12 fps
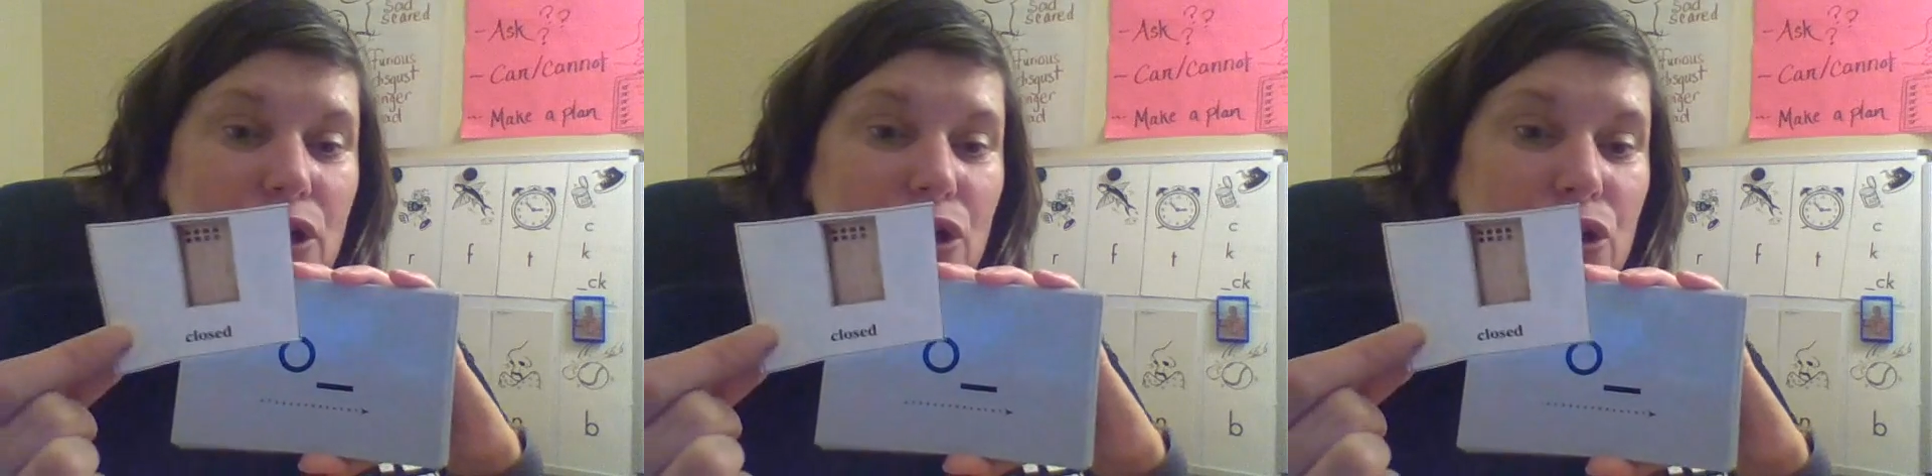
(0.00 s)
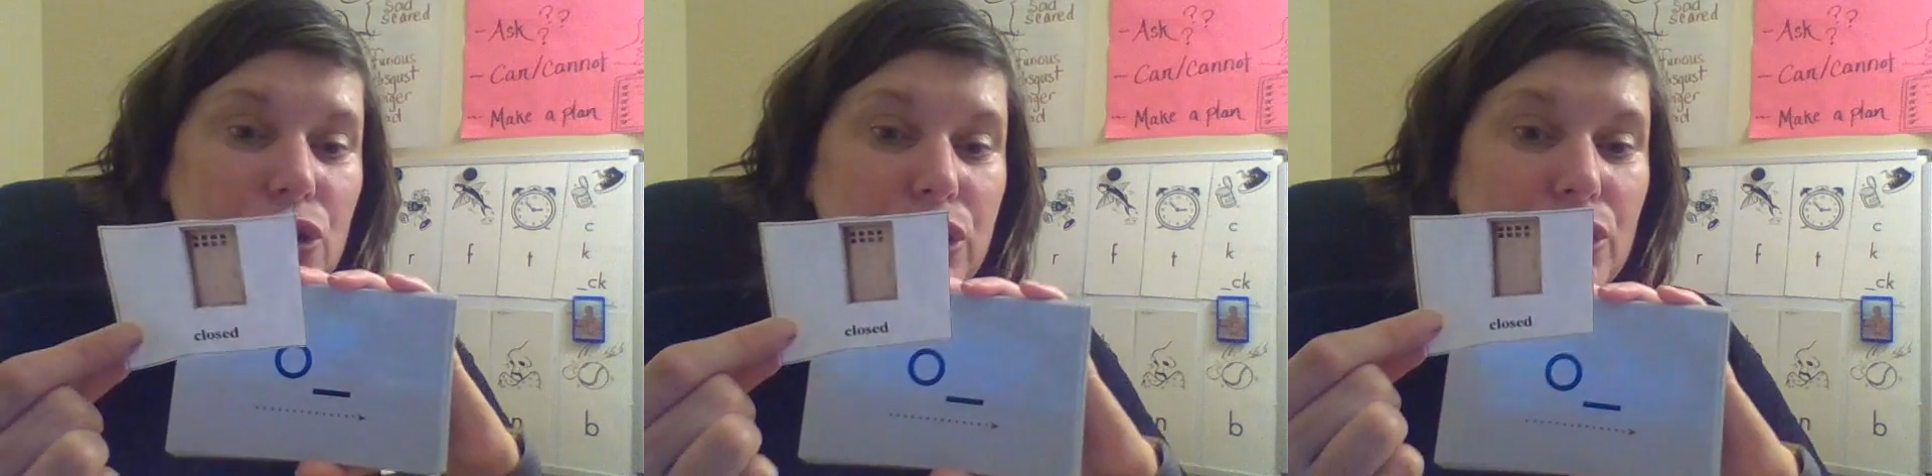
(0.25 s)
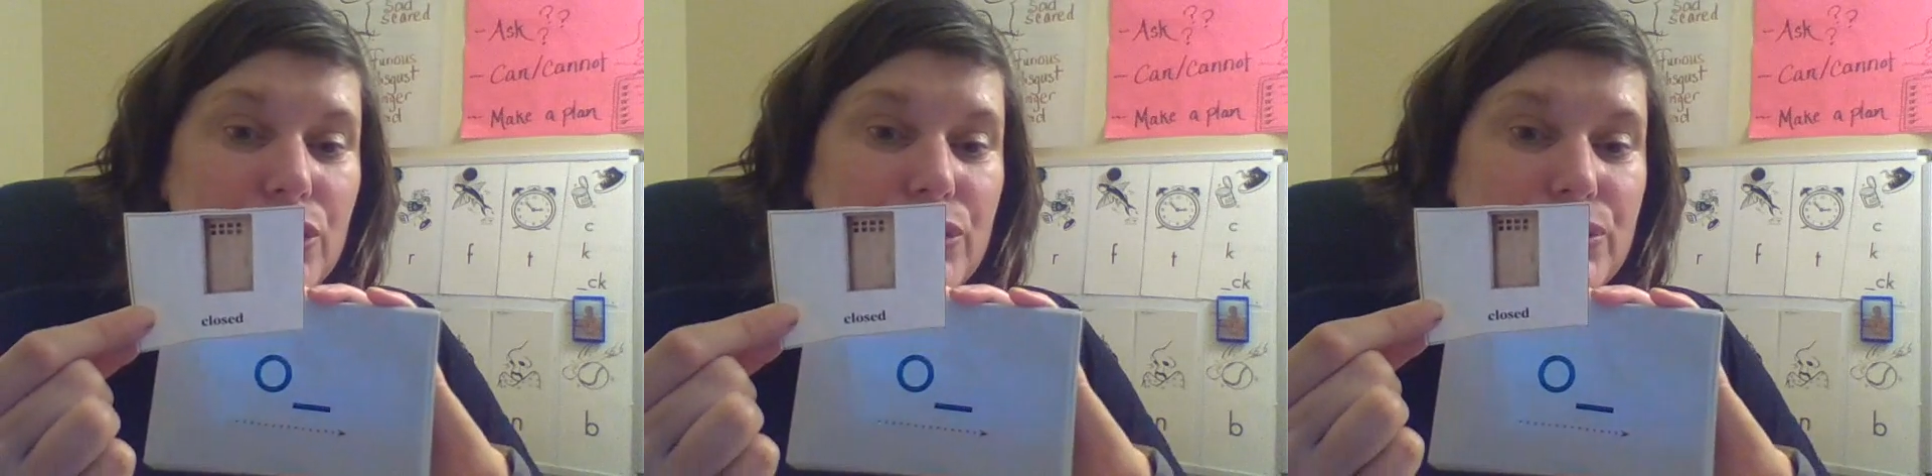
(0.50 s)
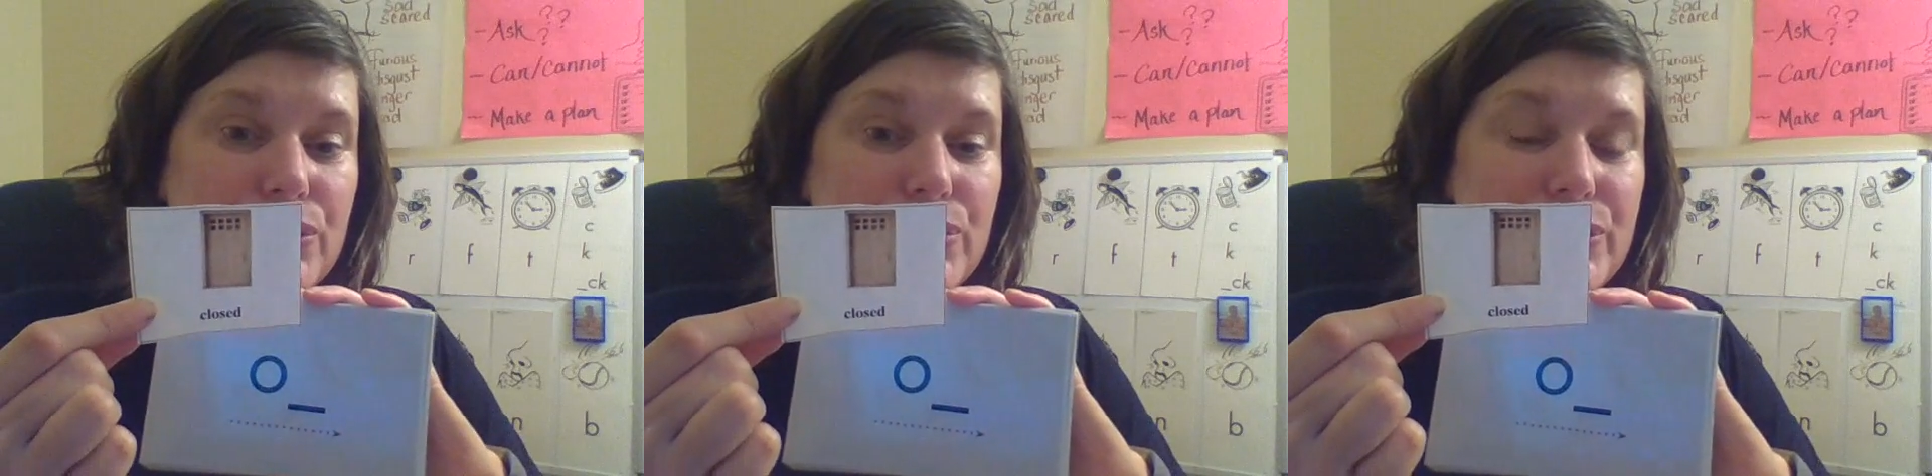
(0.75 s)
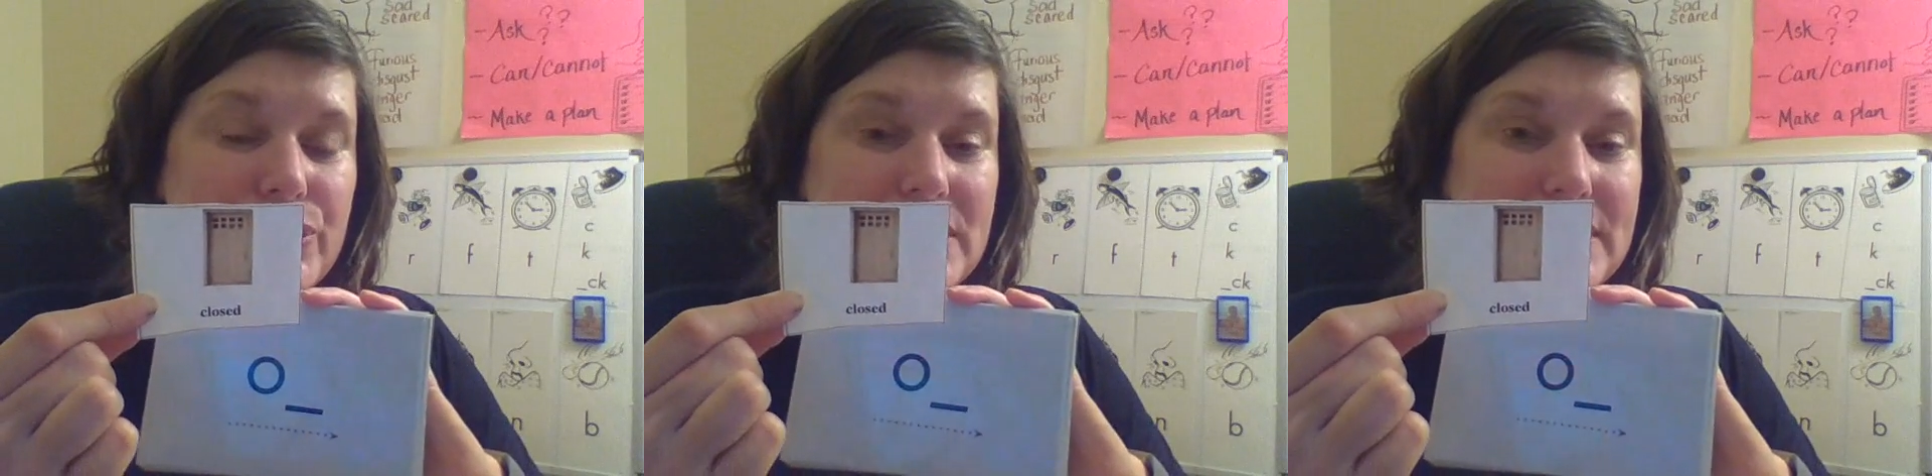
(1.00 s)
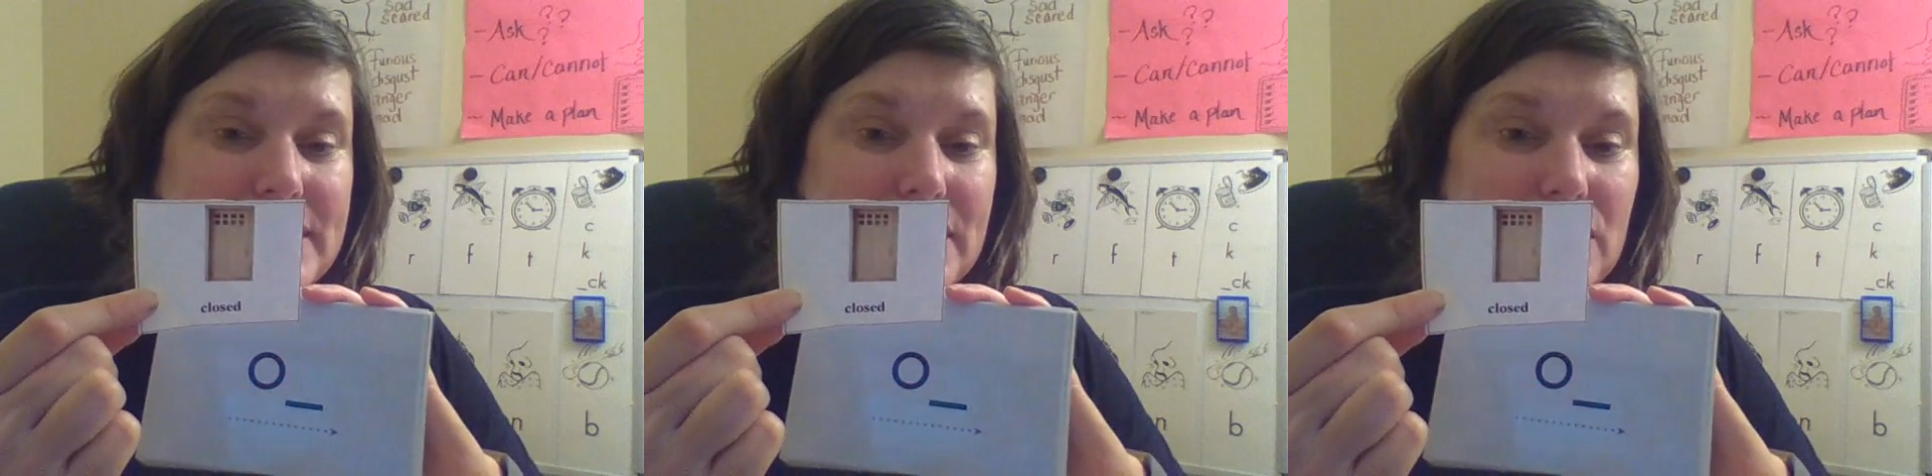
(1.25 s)
closed
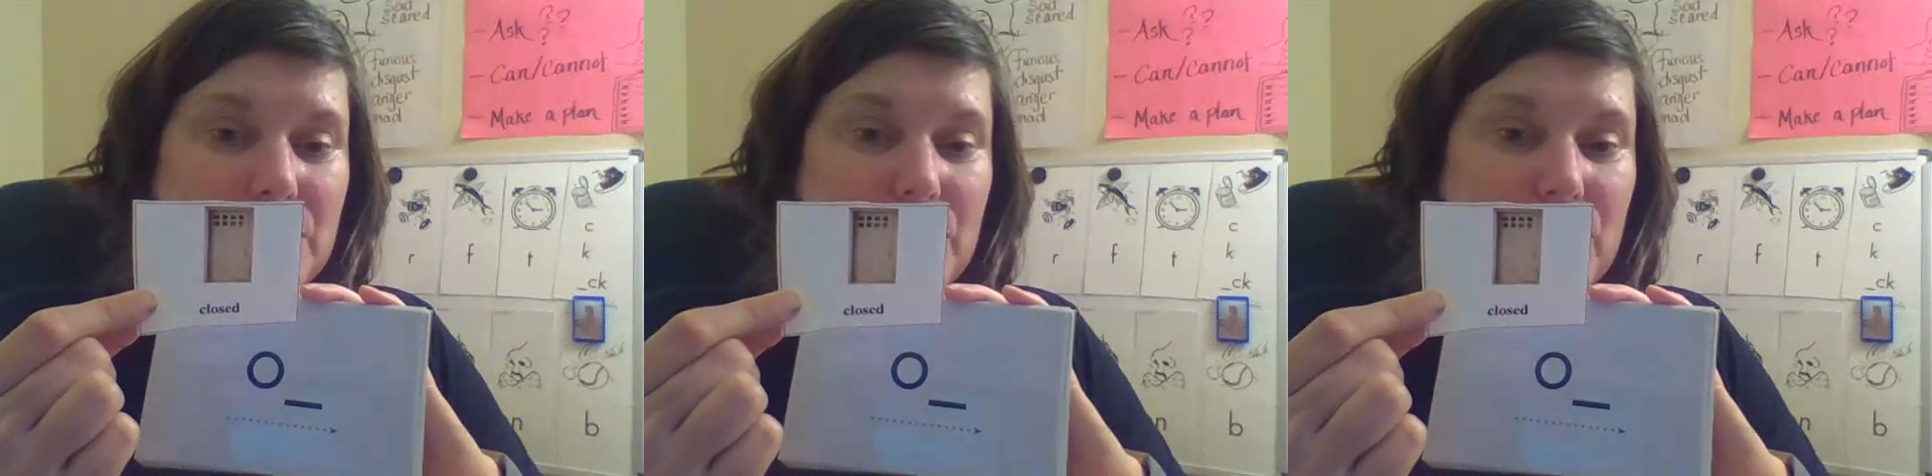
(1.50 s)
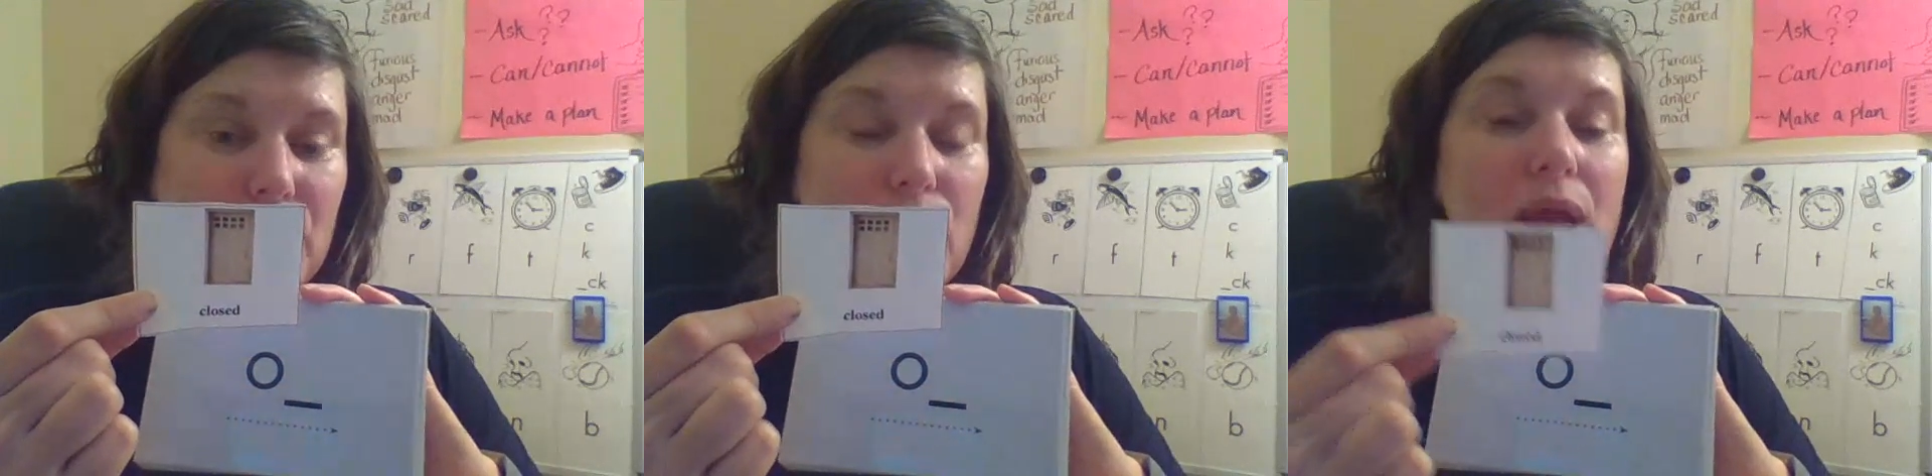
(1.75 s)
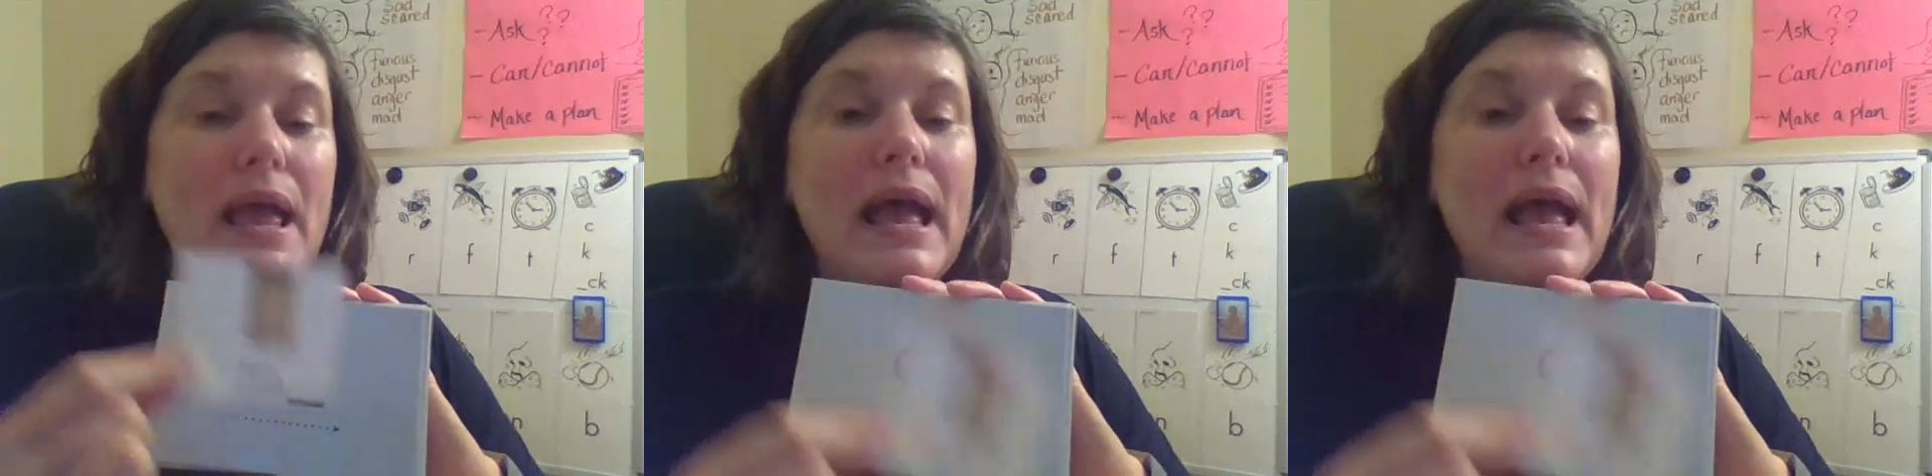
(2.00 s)
syllable.